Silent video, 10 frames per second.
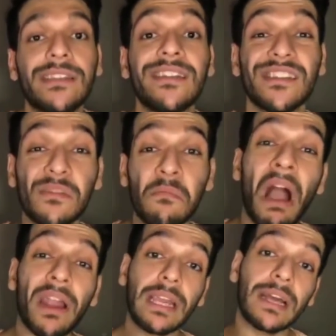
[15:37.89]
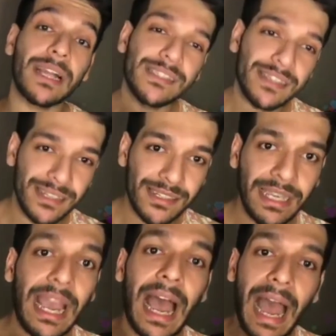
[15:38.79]
It's a digital marketing
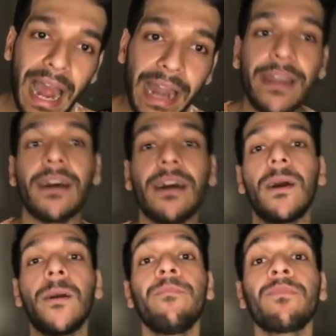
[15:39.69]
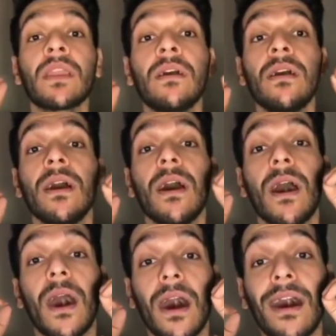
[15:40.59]
consultancy and a
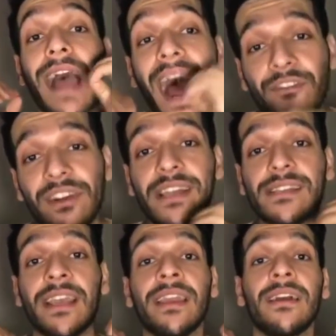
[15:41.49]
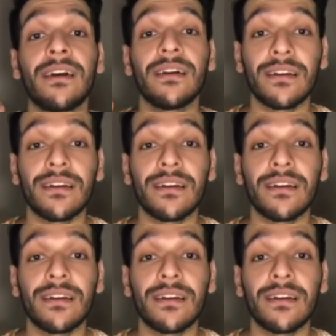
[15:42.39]
advertising